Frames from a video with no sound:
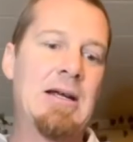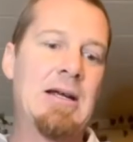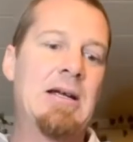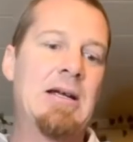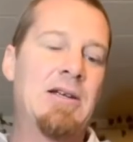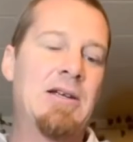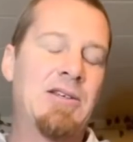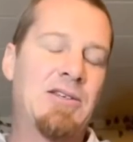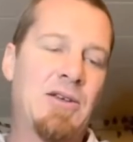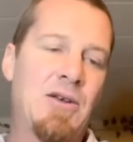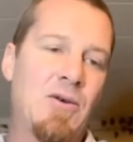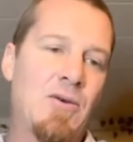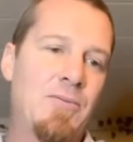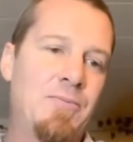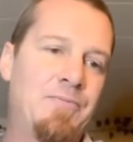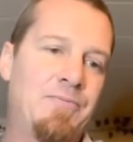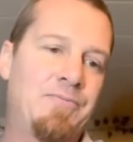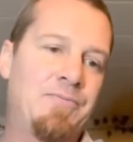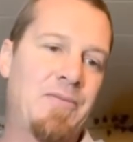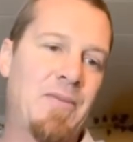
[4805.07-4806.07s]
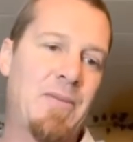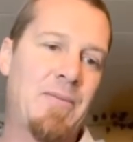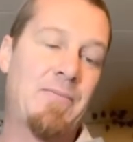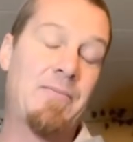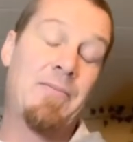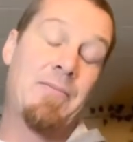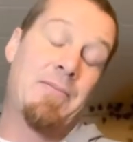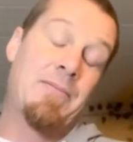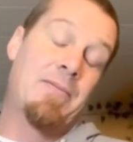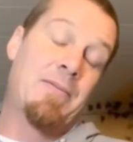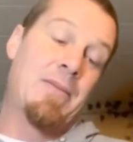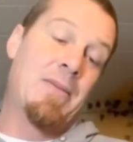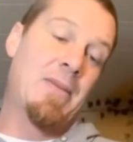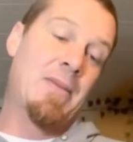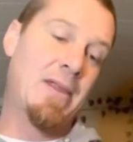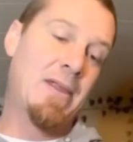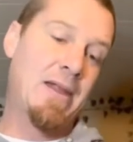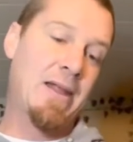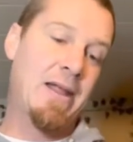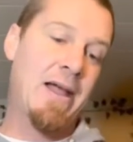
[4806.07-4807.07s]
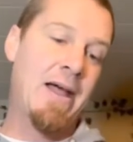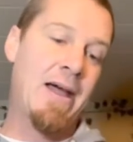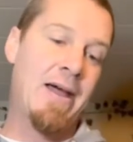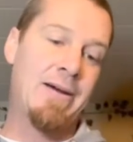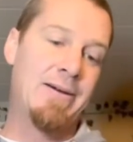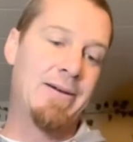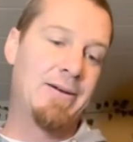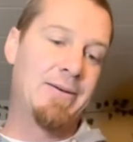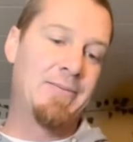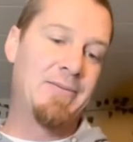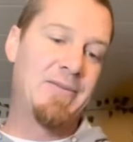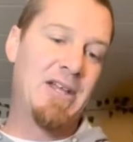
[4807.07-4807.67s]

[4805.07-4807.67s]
So I don't know.